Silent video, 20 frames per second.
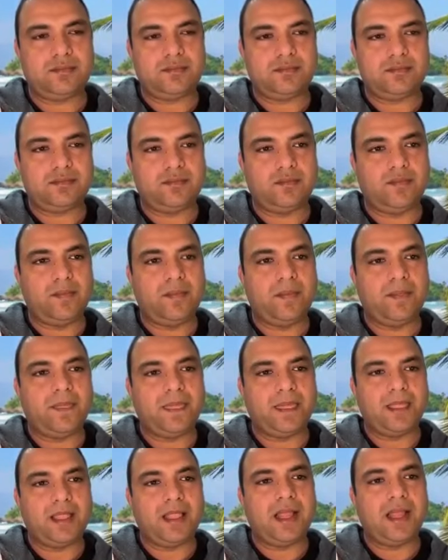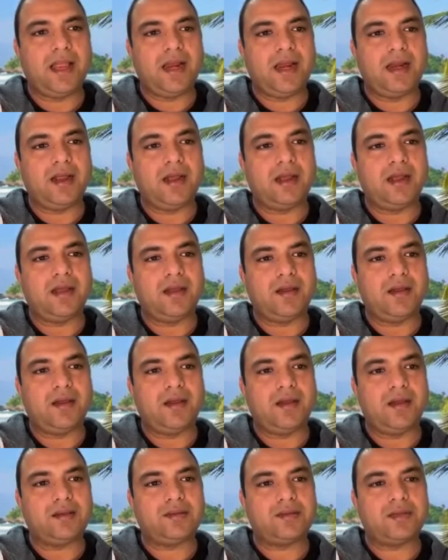Mm-hmm. And
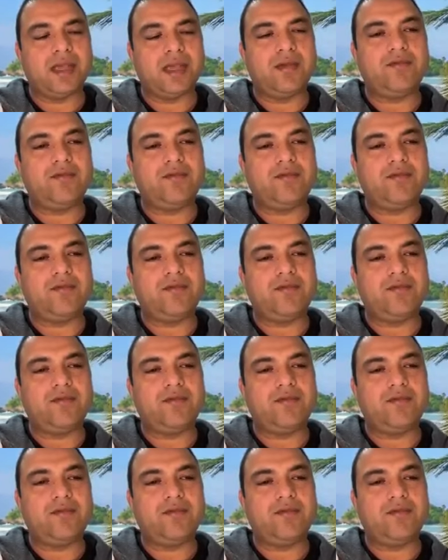so